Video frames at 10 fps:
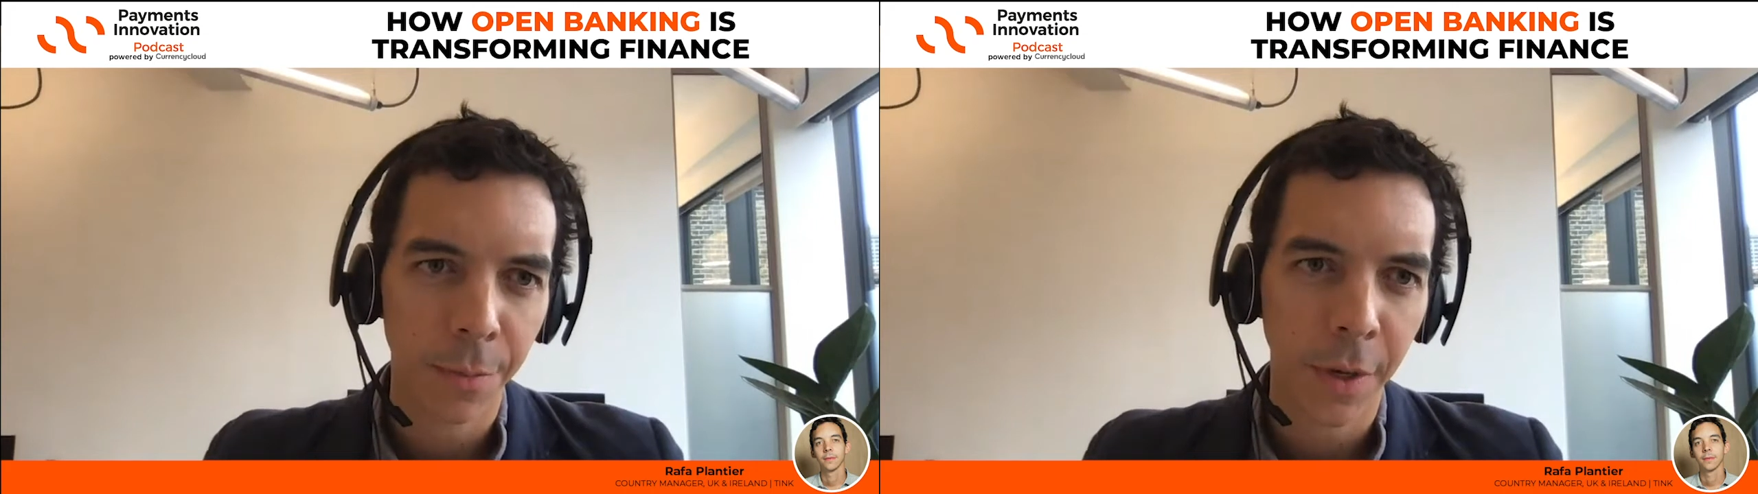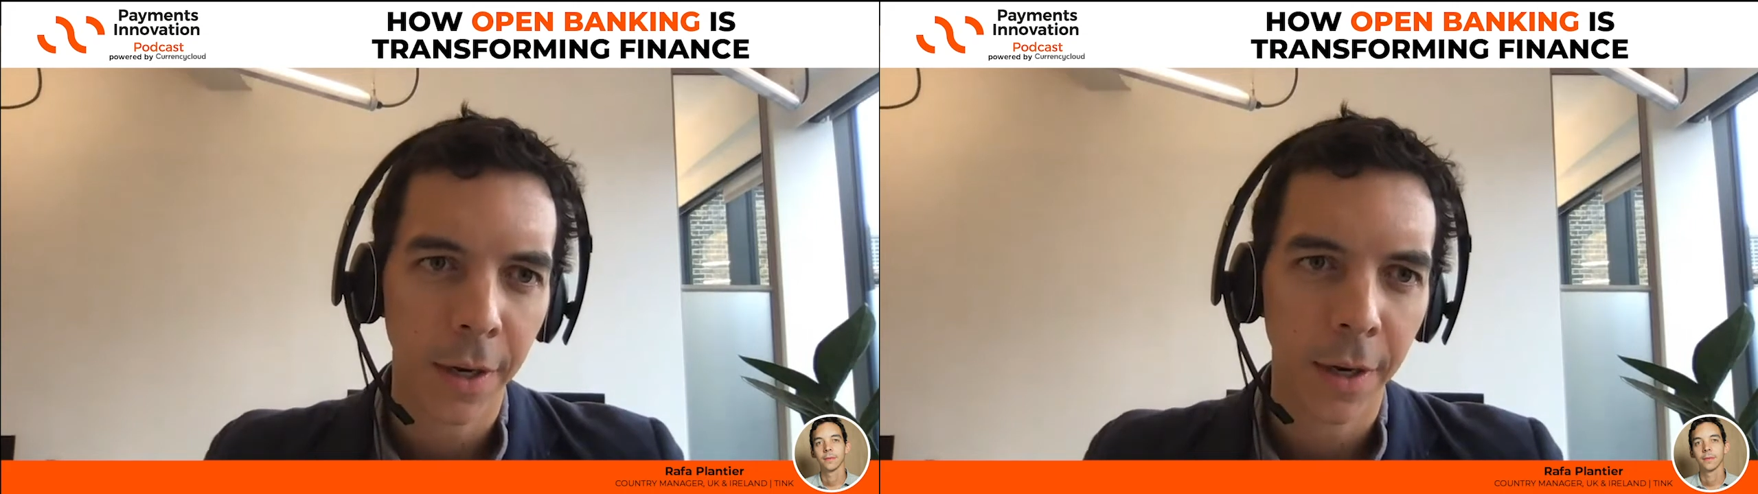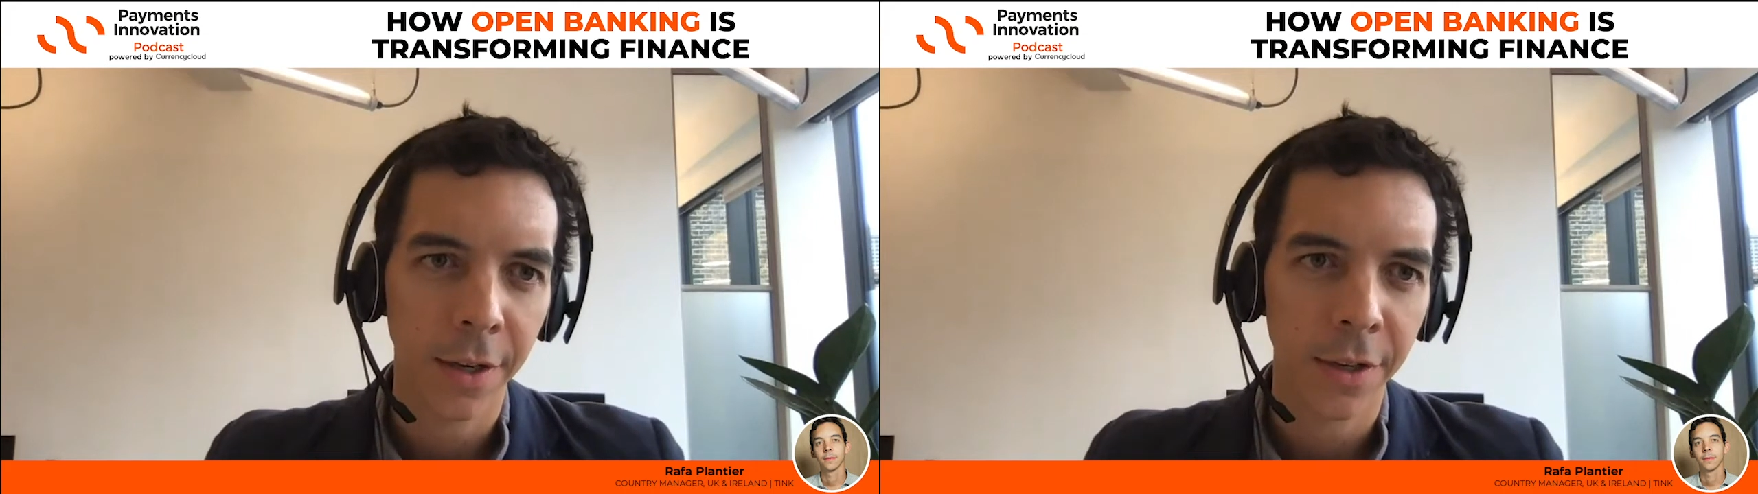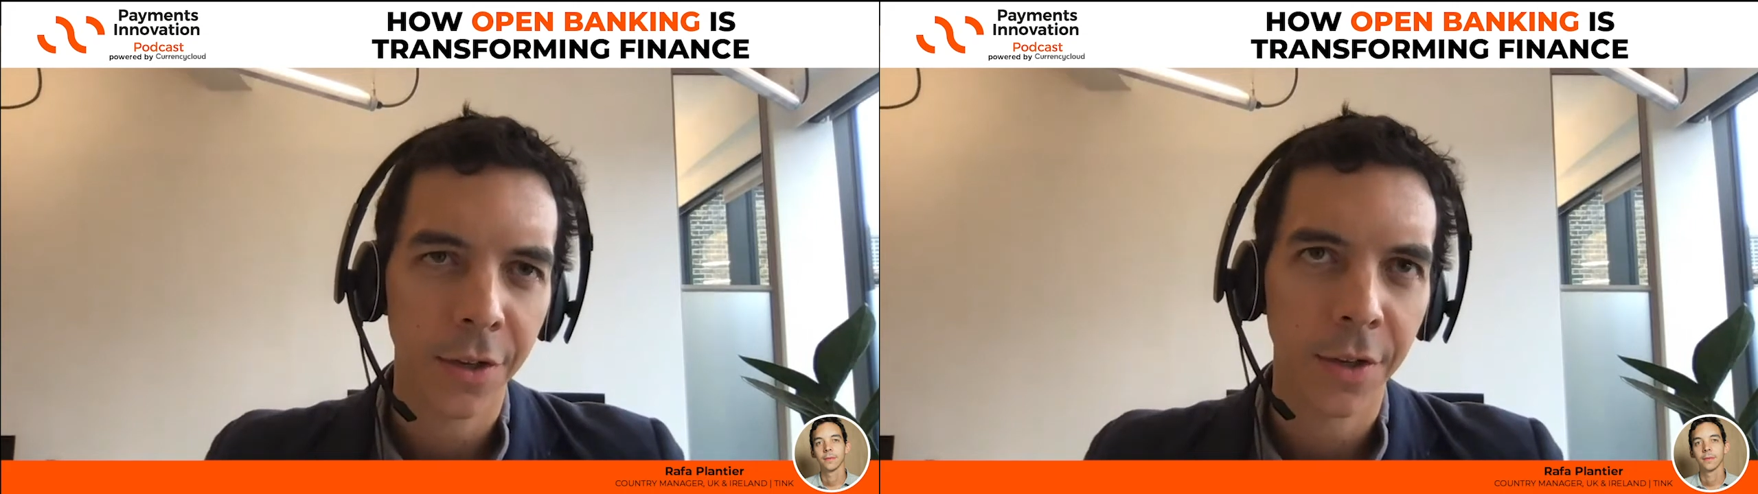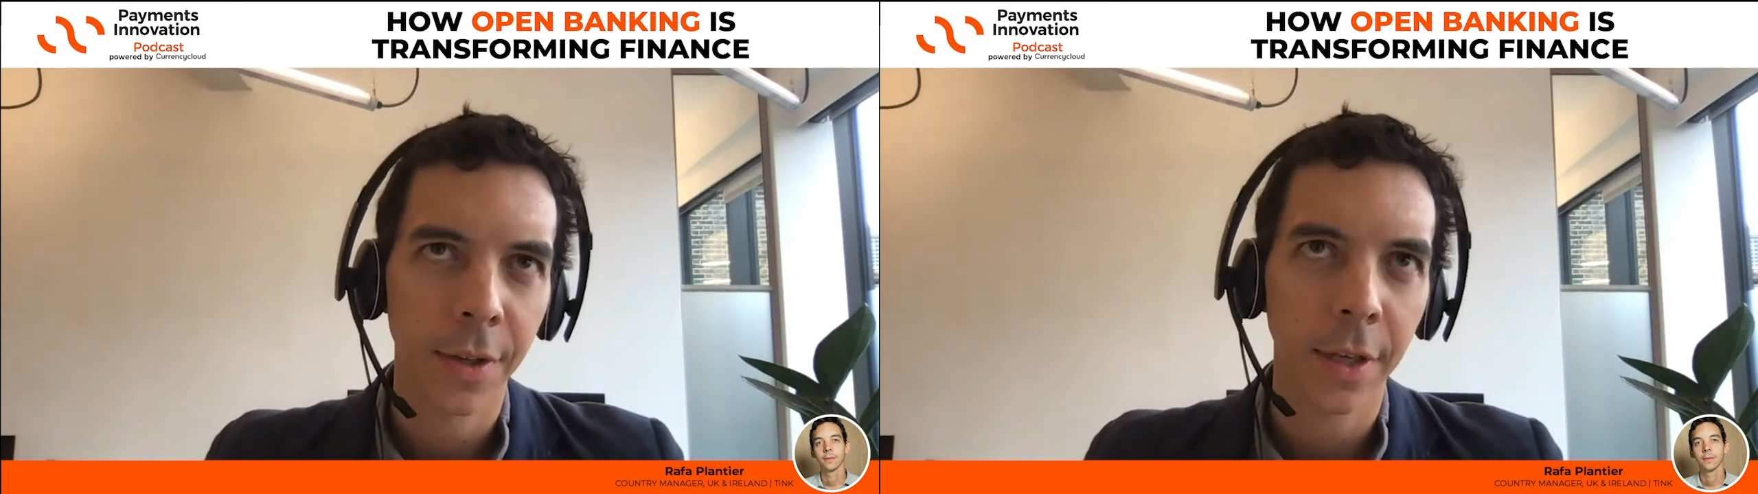
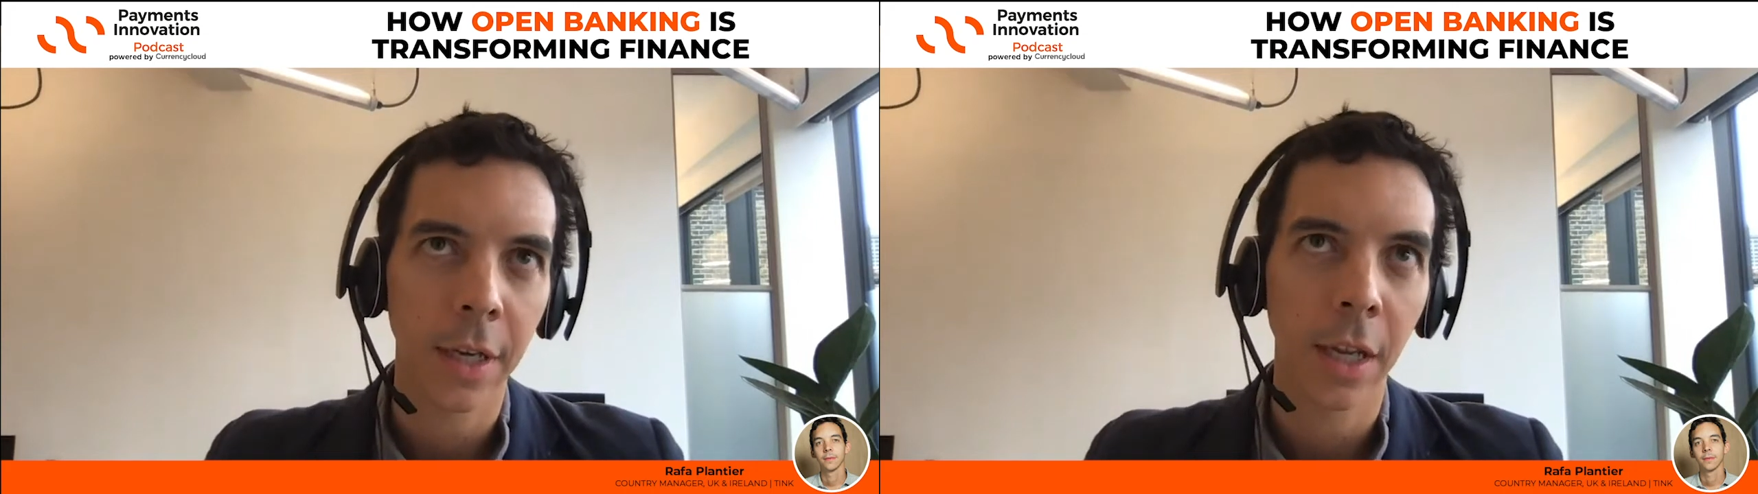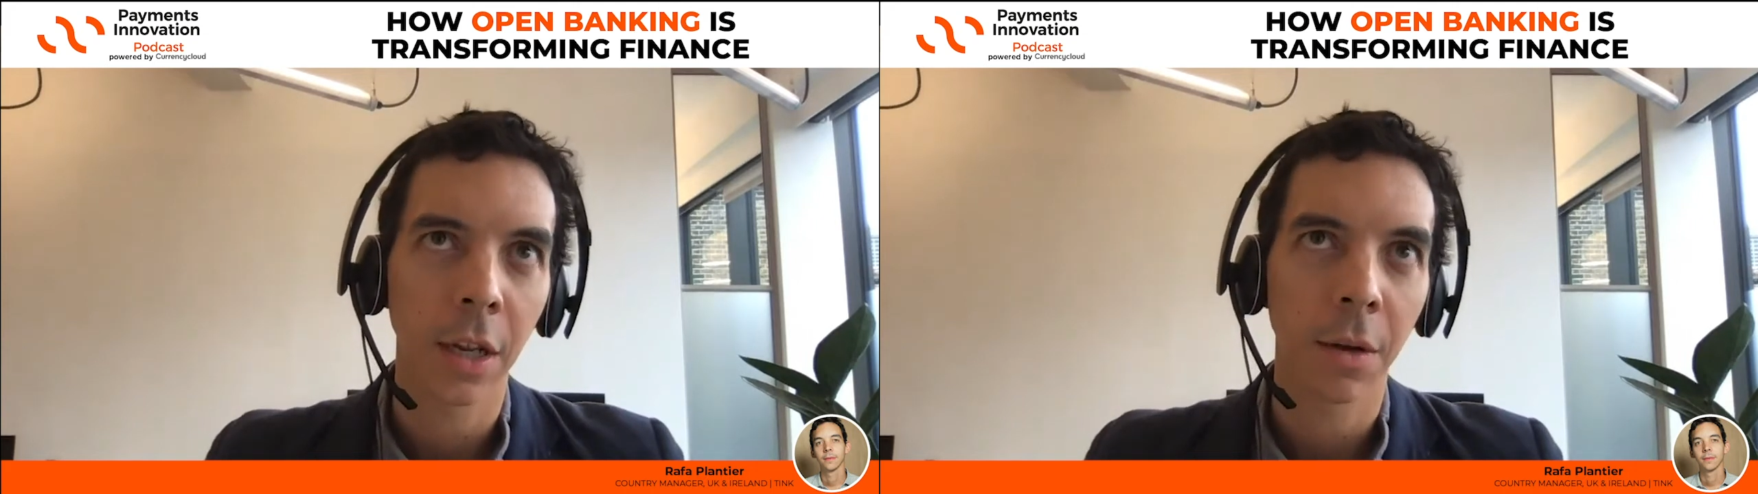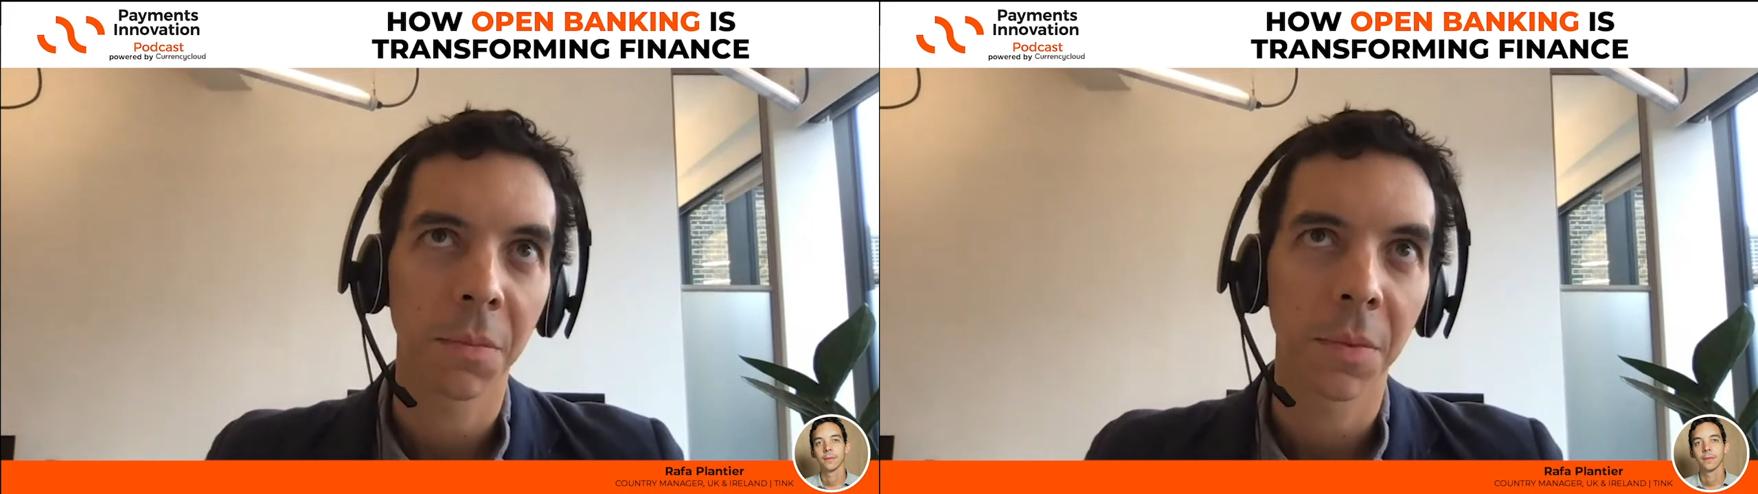because the